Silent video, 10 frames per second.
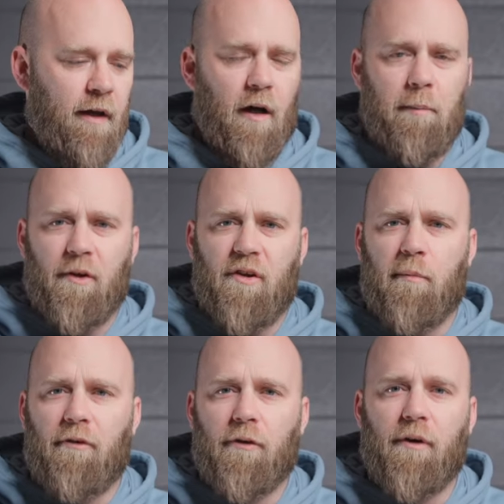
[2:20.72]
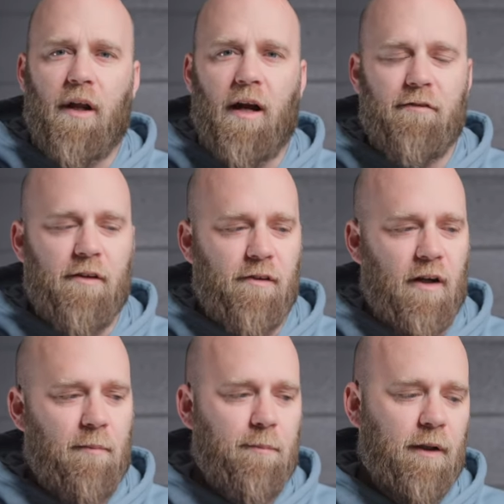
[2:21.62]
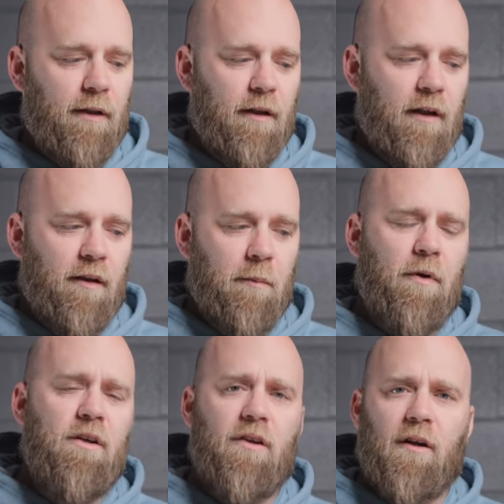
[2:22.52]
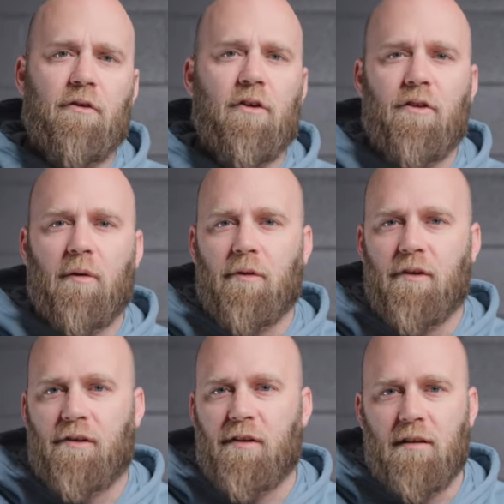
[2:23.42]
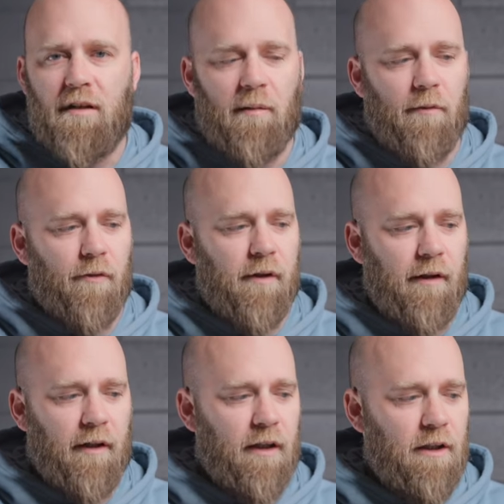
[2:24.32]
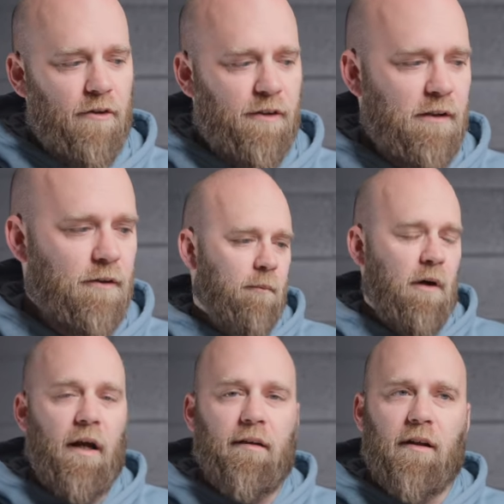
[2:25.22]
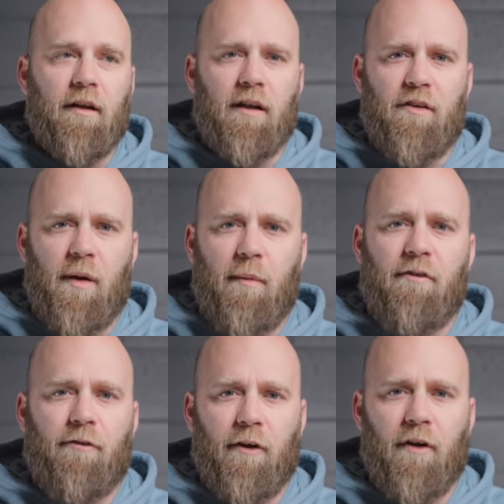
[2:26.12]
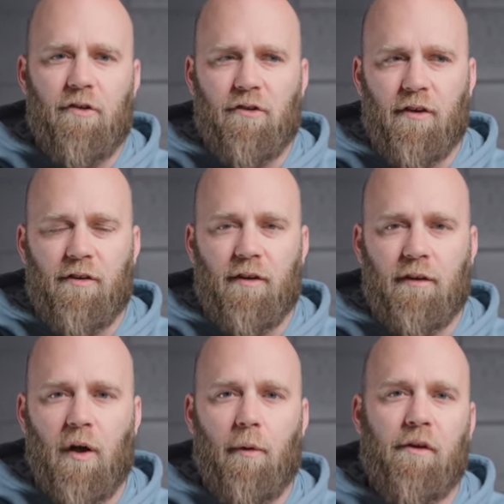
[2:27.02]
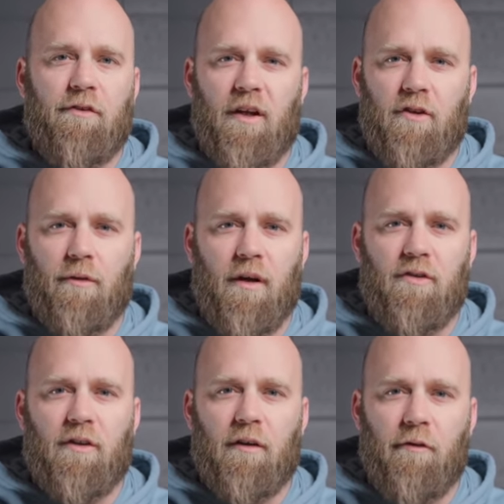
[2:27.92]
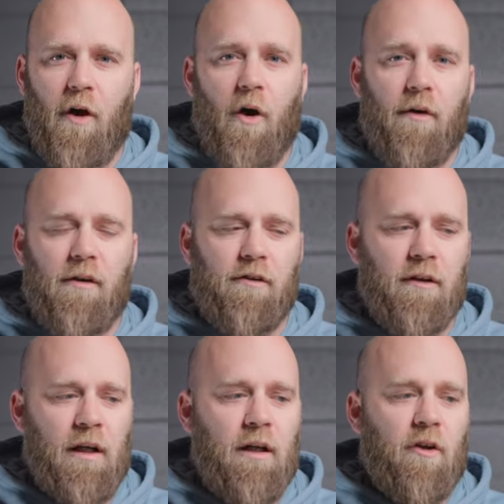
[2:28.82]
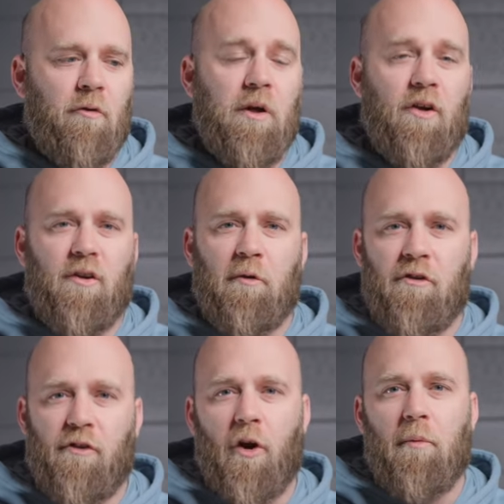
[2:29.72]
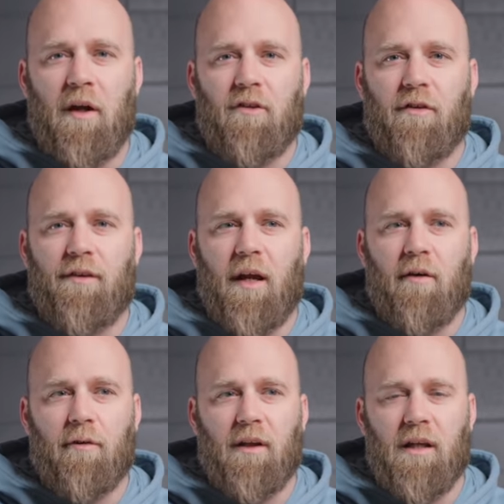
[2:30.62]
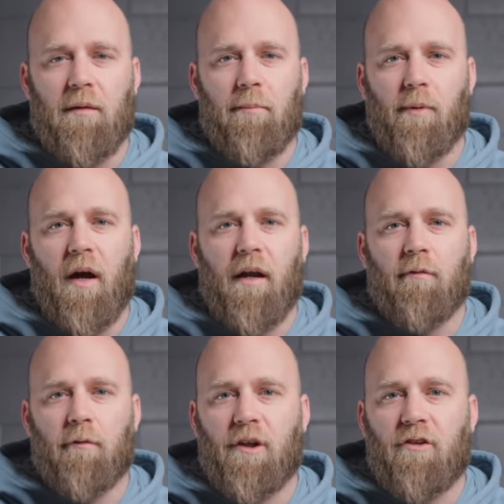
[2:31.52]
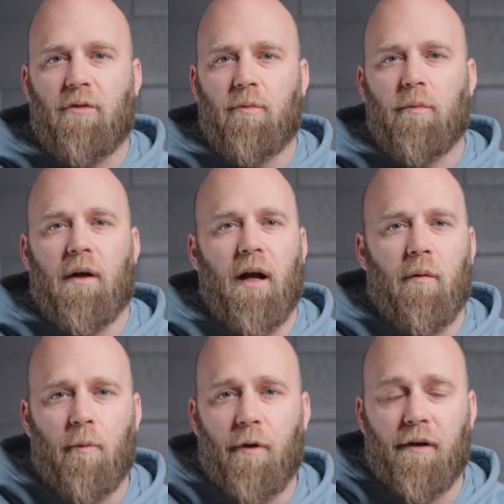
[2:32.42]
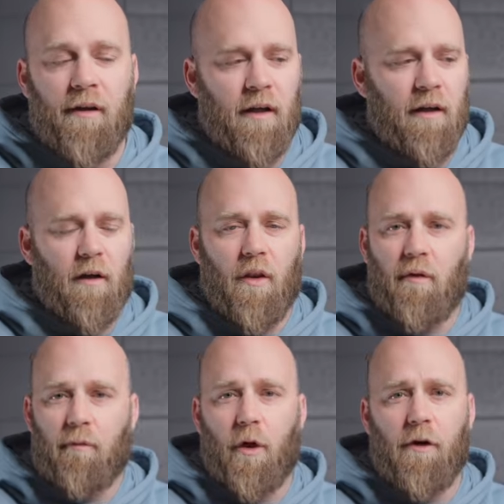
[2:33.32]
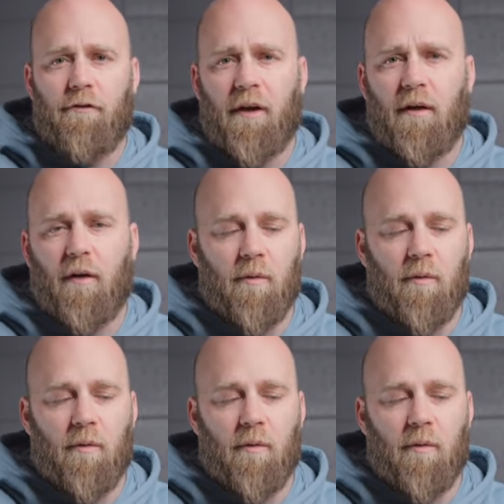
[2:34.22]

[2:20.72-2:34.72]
I'll put some before and afters up, but uh, the preset I was using was just C T M three like I usually do. I did, in some of the photos, just lower the saturation of the orange, just because there was so much of that really bright, rich uh, wood on the roof and on the